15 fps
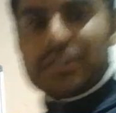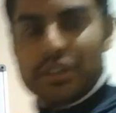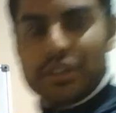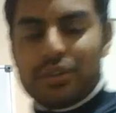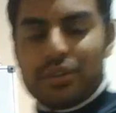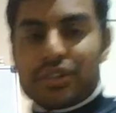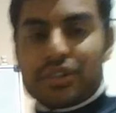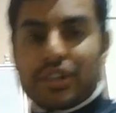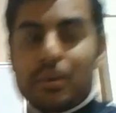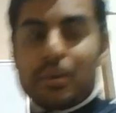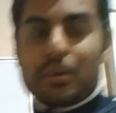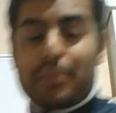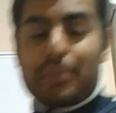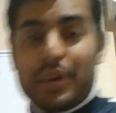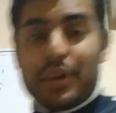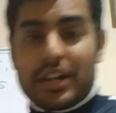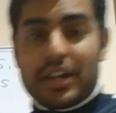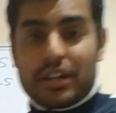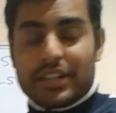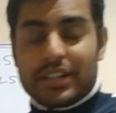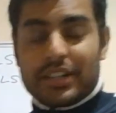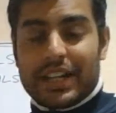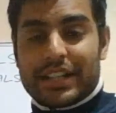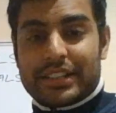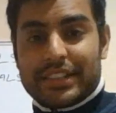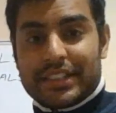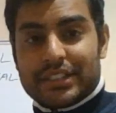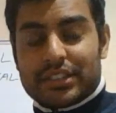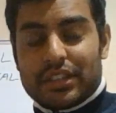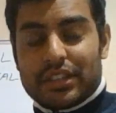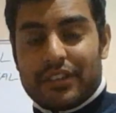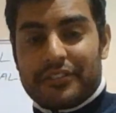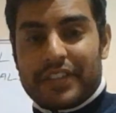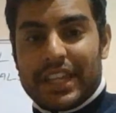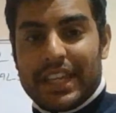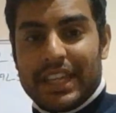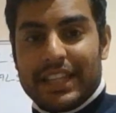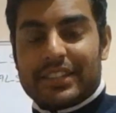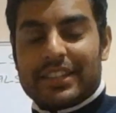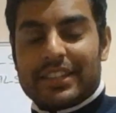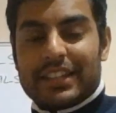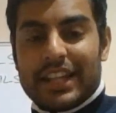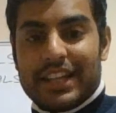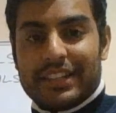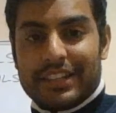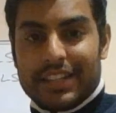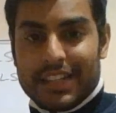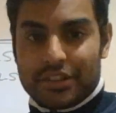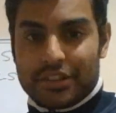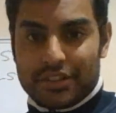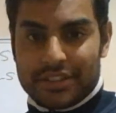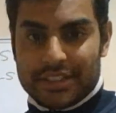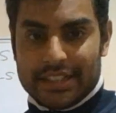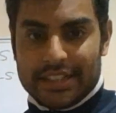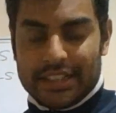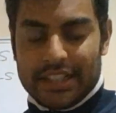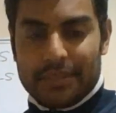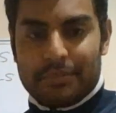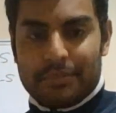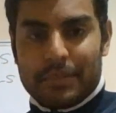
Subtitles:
also poor conductors of heat and electricity.